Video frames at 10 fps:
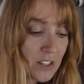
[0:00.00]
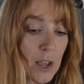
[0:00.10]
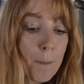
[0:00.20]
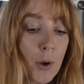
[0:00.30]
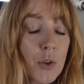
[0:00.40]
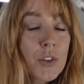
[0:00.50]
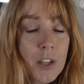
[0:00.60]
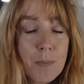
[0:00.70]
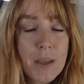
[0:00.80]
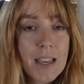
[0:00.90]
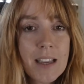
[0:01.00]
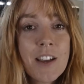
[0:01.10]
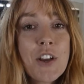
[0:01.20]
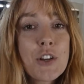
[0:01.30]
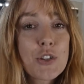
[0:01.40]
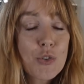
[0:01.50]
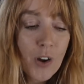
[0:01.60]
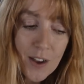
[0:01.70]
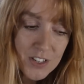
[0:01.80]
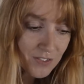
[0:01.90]
They're both going to be
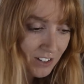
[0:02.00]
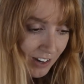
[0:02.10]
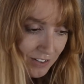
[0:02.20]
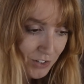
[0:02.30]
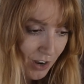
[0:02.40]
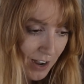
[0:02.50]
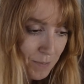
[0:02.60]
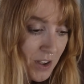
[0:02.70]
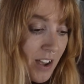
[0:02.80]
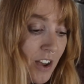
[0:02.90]
drives of a lifetime.